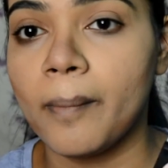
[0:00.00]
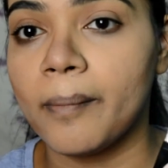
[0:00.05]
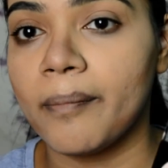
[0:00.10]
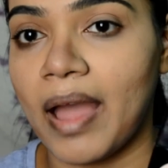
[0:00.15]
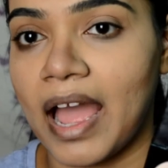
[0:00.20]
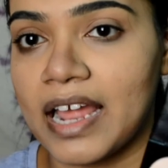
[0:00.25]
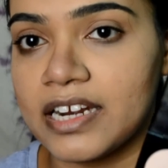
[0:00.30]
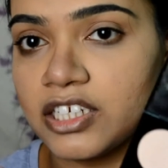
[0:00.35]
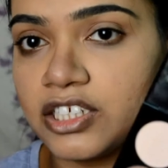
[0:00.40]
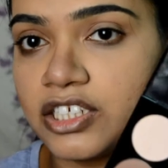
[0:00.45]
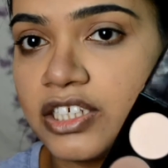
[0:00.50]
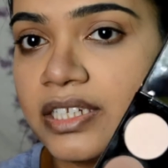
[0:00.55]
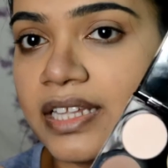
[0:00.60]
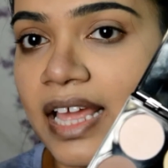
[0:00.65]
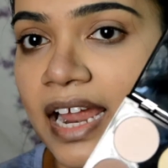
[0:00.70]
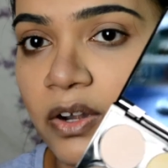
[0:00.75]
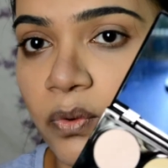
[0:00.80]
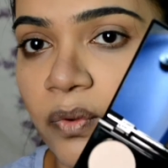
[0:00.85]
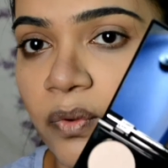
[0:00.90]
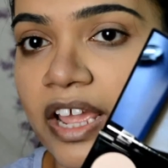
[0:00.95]
manage it
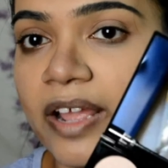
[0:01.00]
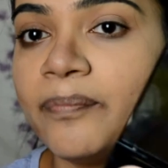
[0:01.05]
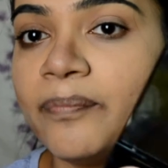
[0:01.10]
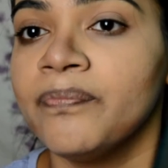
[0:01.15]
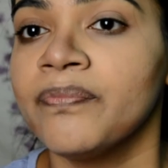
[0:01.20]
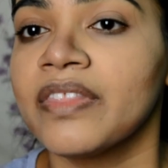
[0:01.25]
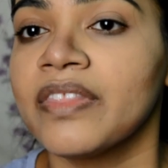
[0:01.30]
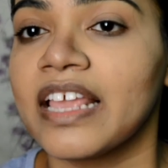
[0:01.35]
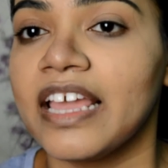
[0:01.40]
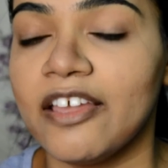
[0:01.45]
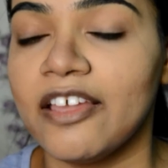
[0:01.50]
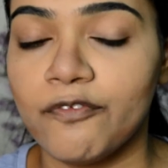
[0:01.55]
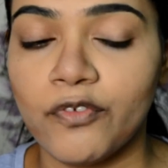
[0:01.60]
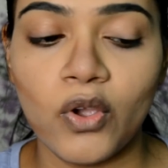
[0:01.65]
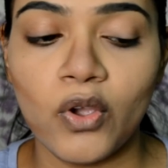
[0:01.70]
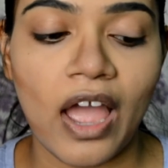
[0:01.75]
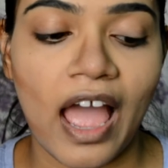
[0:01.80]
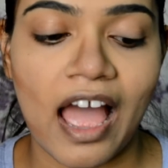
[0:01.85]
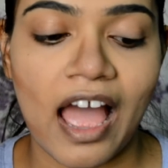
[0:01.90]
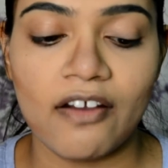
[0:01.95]
that way. If you
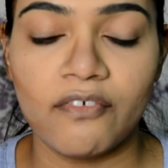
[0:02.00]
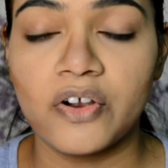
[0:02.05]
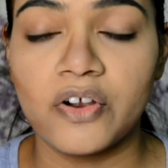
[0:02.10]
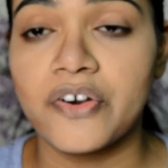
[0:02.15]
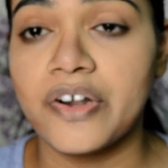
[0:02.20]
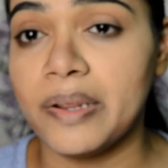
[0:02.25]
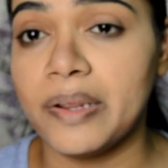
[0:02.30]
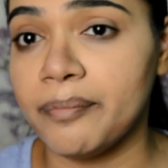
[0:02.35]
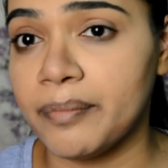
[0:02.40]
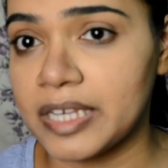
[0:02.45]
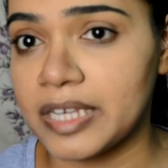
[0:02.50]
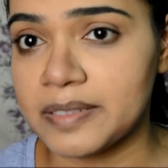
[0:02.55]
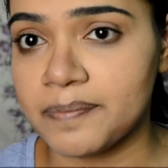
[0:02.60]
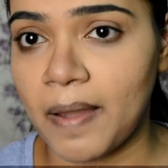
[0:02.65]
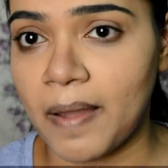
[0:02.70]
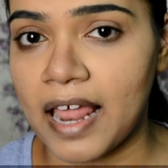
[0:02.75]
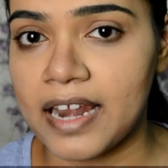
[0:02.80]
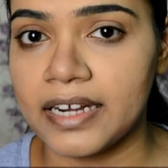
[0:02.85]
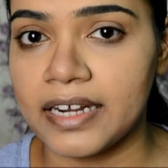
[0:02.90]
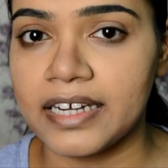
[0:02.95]
have a cream based
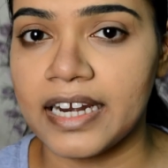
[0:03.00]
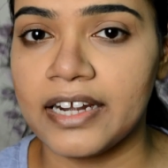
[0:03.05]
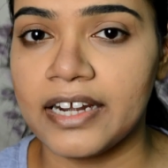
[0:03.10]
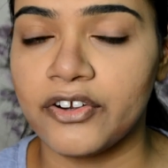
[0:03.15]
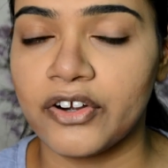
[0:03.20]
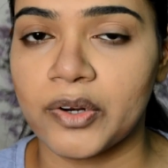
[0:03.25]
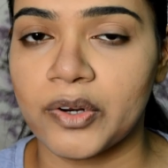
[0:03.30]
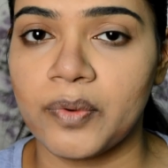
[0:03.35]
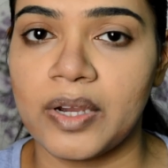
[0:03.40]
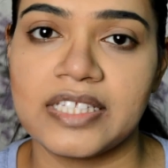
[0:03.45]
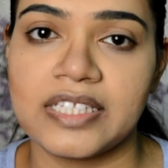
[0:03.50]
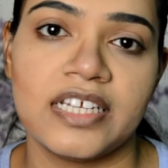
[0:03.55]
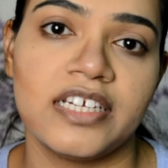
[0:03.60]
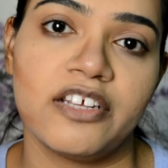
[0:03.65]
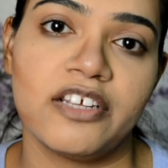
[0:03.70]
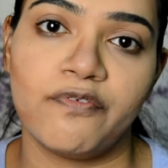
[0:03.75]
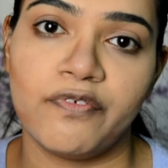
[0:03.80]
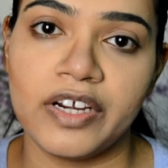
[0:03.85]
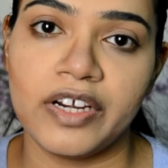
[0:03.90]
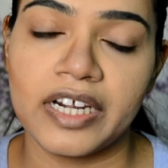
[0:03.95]
palette, it requires a
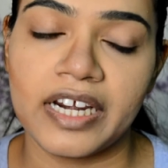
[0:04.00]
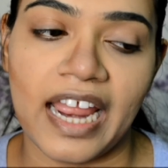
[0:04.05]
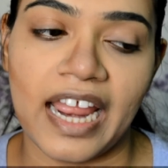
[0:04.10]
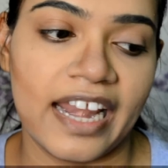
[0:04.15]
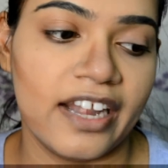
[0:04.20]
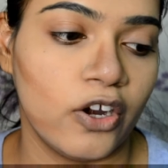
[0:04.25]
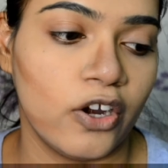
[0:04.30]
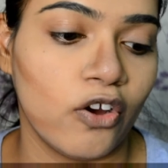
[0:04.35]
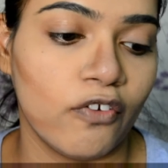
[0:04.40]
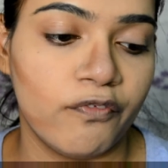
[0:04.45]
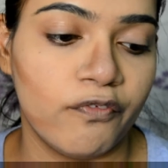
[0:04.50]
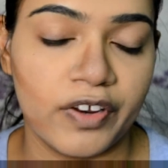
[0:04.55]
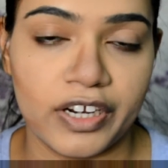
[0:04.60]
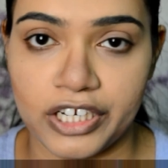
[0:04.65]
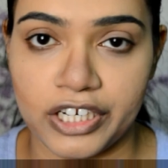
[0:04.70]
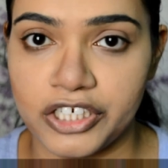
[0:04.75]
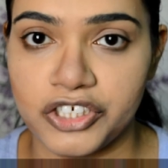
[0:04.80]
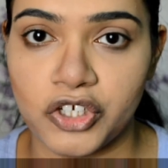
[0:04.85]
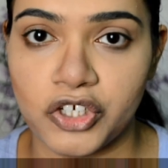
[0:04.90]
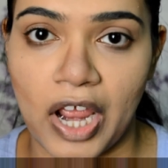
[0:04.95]
different kind of
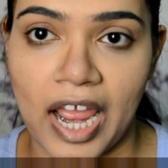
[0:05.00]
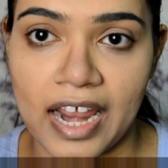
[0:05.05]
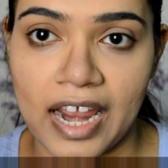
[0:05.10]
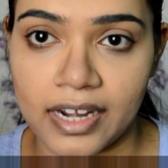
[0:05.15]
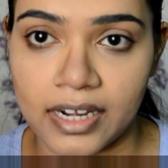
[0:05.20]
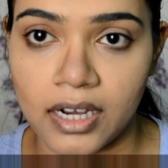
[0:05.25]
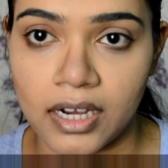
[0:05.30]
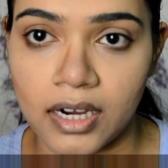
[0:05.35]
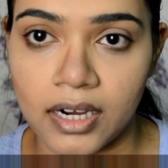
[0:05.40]
finish and